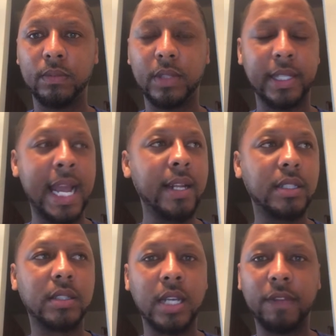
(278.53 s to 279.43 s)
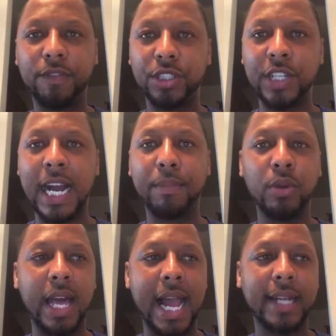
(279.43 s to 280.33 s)
That is the toughest job
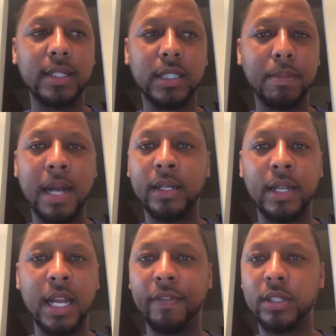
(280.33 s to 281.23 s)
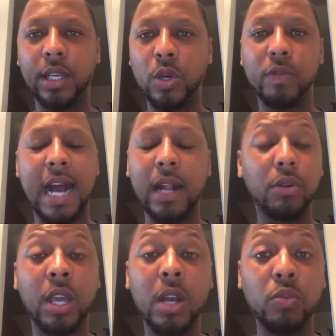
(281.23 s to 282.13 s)
you're asking somebody to ever take over. I don't
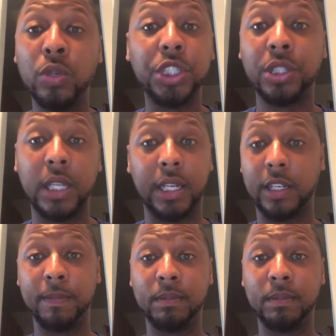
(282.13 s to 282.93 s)
care what you think.